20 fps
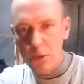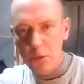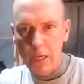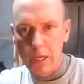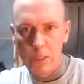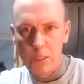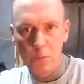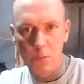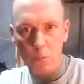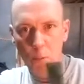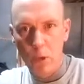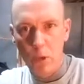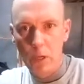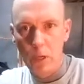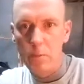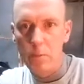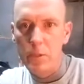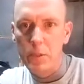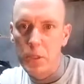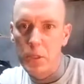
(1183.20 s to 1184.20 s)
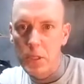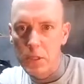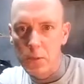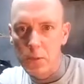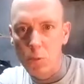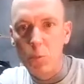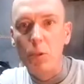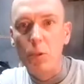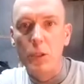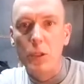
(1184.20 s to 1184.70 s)
that's one of the machines.
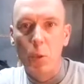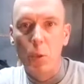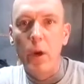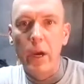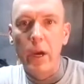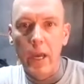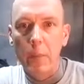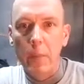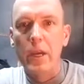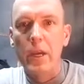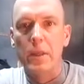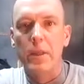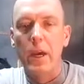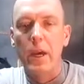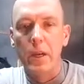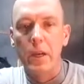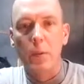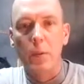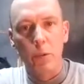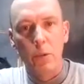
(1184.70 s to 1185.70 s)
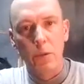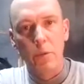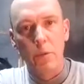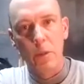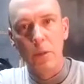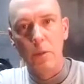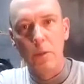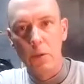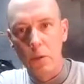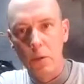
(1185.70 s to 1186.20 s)
The reason why I picked that up was to
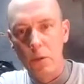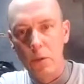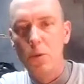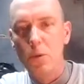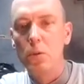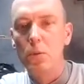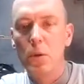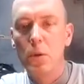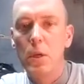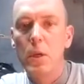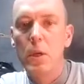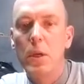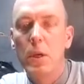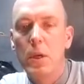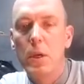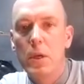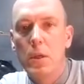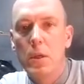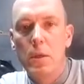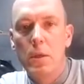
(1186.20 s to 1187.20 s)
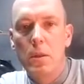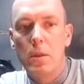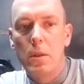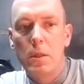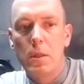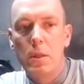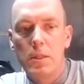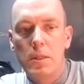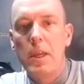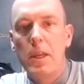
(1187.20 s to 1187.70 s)
be able to do
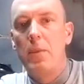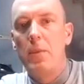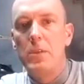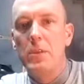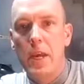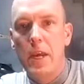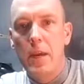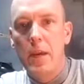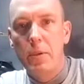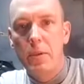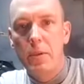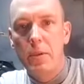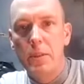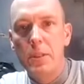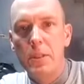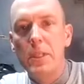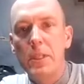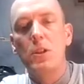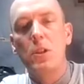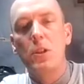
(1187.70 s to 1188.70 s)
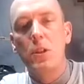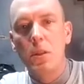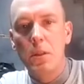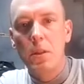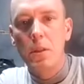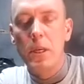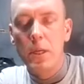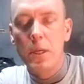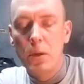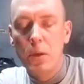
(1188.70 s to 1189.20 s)
the same type of stitching that
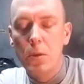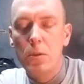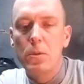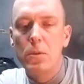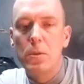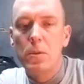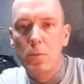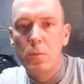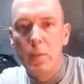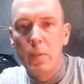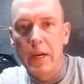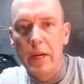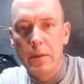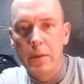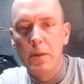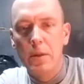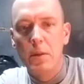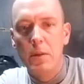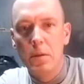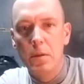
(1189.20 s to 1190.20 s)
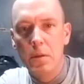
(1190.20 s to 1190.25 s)
they used back then.